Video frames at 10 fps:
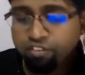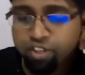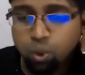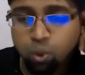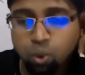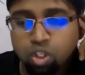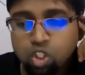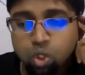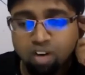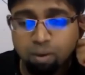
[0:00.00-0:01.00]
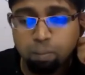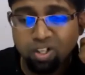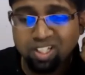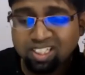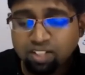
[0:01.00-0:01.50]
you to have
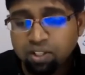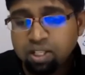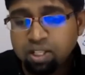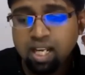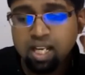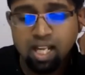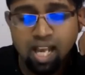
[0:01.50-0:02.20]
about 17,